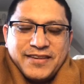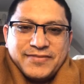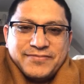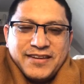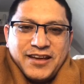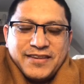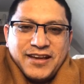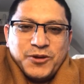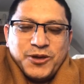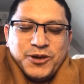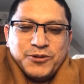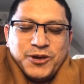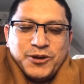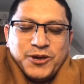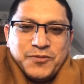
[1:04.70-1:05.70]
I'm
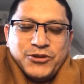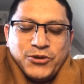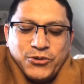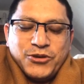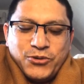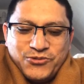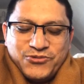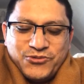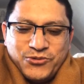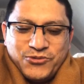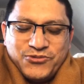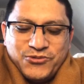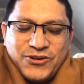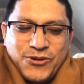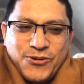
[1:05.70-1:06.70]
here with you
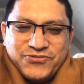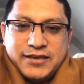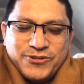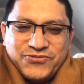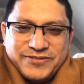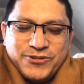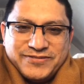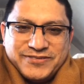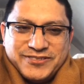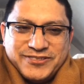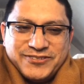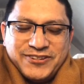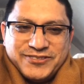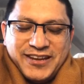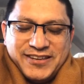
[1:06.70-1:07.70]
all
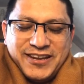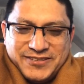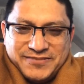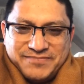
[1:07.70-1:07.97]
tonight.